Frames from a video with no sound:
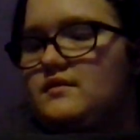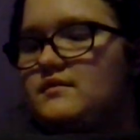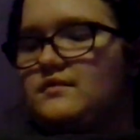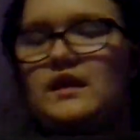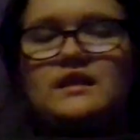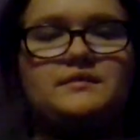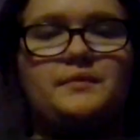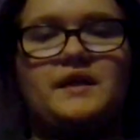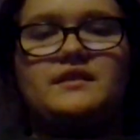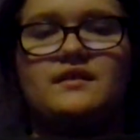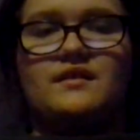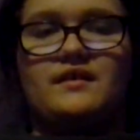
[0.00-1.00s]
That's
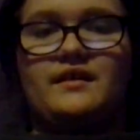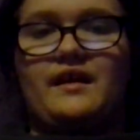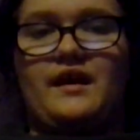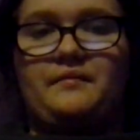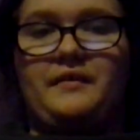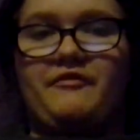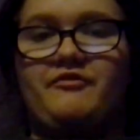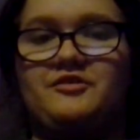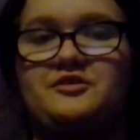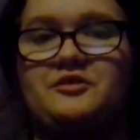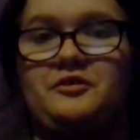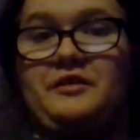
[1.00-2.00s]
basically how my
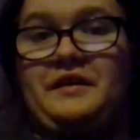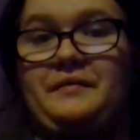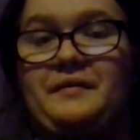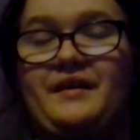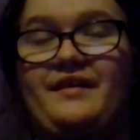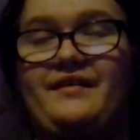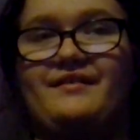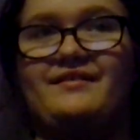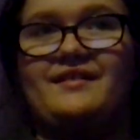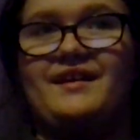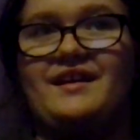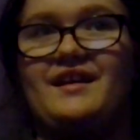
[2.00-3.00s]
first story went.
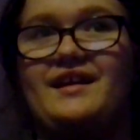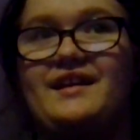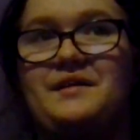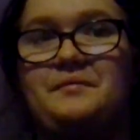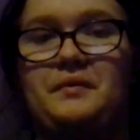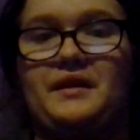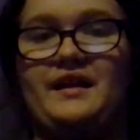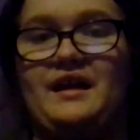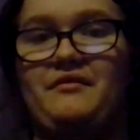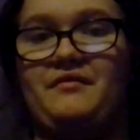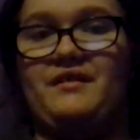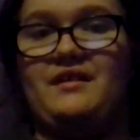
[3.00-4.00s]
Like, I didn't plan
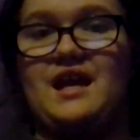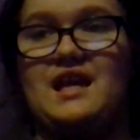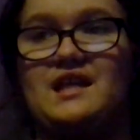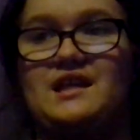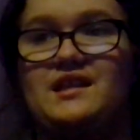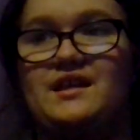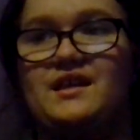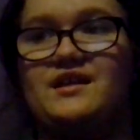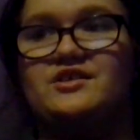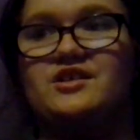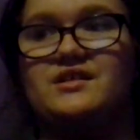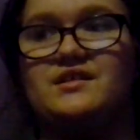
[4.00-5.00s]
out anything. I
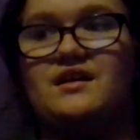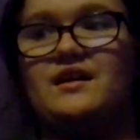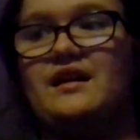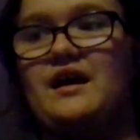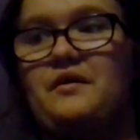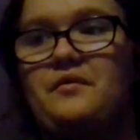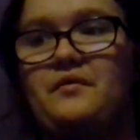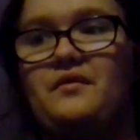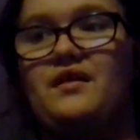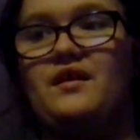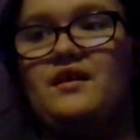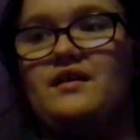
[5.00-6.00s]
just got out
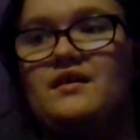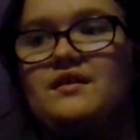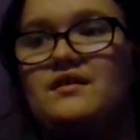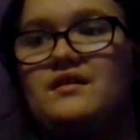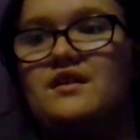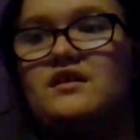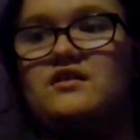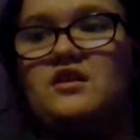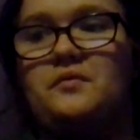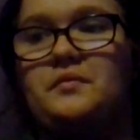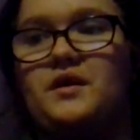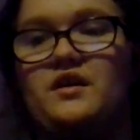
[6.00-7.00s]
a
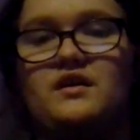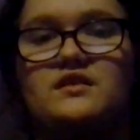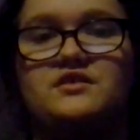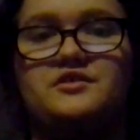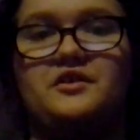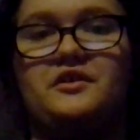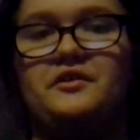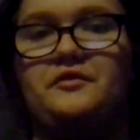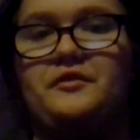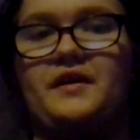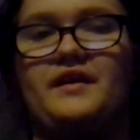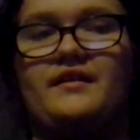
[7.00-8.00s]
notebook and started
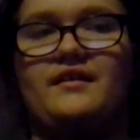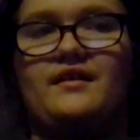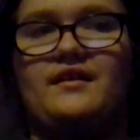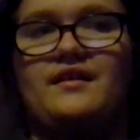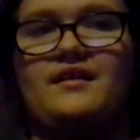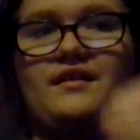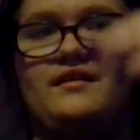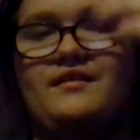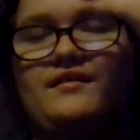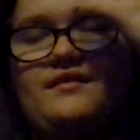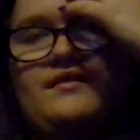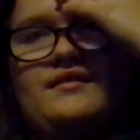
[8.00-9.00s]
writing.
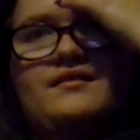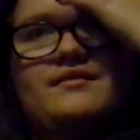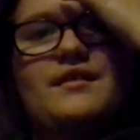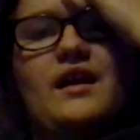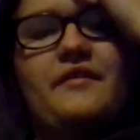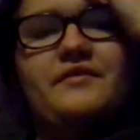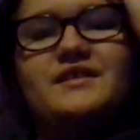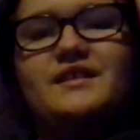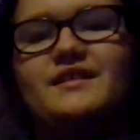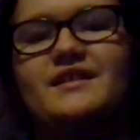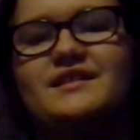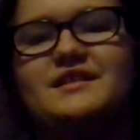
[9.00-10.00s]
And obviously
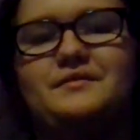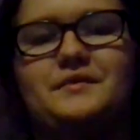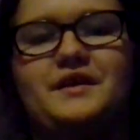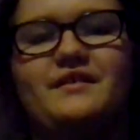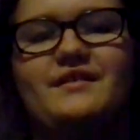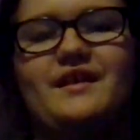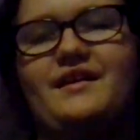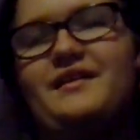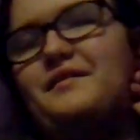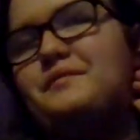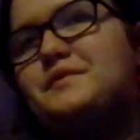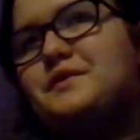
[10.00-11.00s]
this is where it led
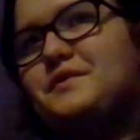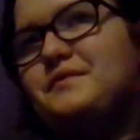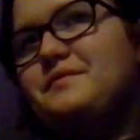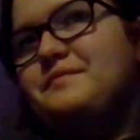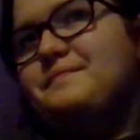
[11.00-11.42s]
up to.